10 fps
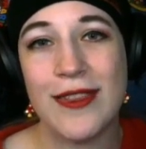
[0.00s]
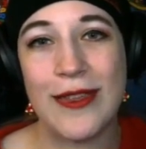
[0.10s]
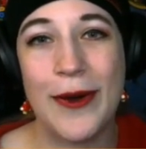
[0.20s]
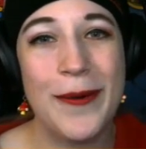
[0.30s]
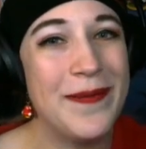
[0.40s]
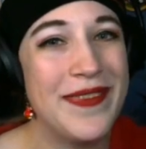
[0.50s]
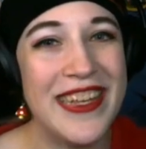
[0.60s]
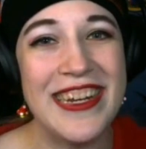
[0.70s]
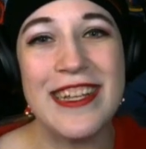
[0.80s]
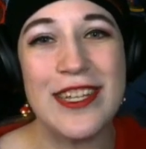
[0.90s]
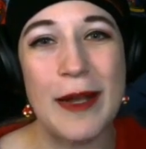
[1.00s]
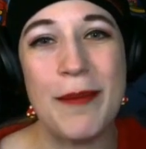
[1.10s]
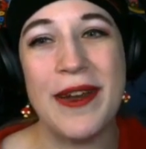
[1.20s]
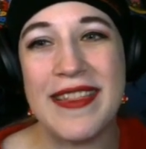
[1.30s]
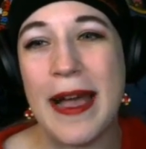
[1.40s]
So getting the
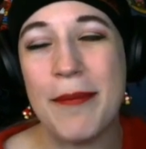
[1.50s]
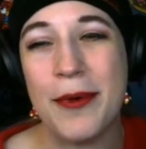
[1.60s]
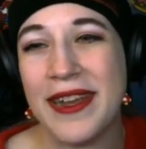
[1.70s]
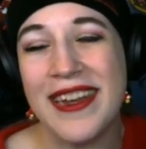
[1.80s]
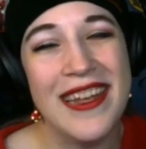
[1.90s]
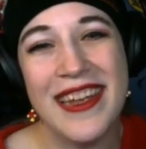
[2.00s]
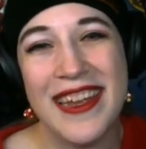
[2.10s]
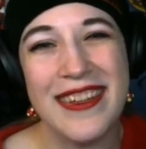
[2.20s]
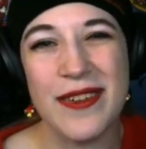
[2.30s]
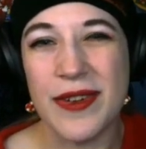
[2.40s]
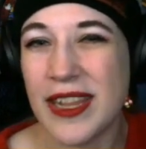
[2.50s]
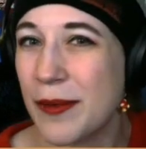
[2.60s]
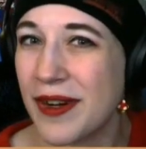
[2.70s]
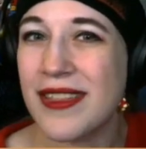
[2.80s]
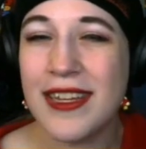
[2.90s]
checkpoint at that point isn't really
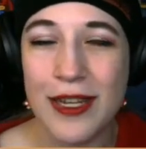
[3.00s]
worth it.